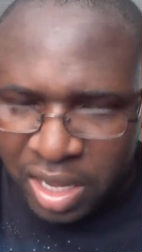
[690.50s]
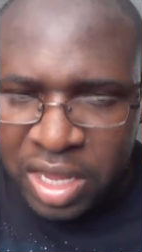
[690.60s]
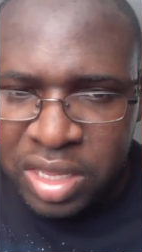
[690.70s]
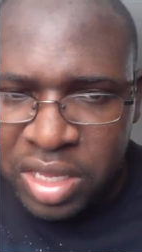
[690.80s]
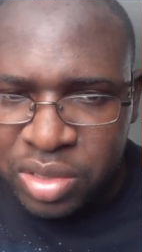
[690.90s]

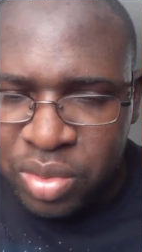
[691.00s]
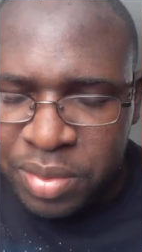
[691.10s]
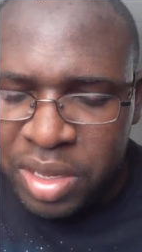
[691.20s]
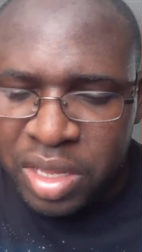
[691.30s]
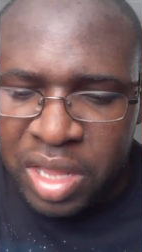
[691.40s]
and this
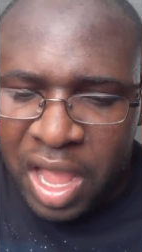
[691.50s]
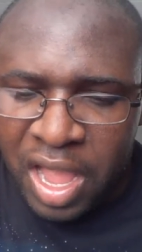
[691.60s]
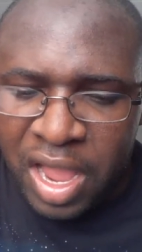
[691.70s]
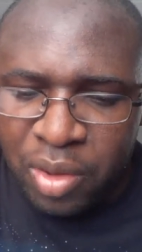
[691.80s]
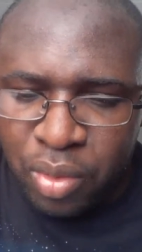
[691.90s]
woman
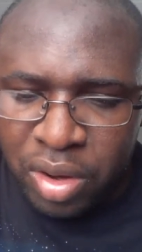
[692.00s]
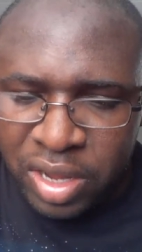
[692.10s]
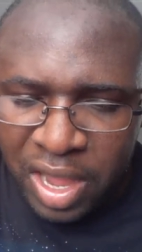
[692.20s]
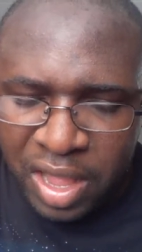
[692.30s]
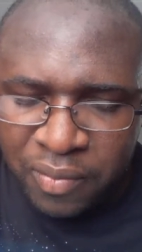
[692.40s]
I work
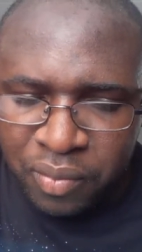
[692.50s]
at,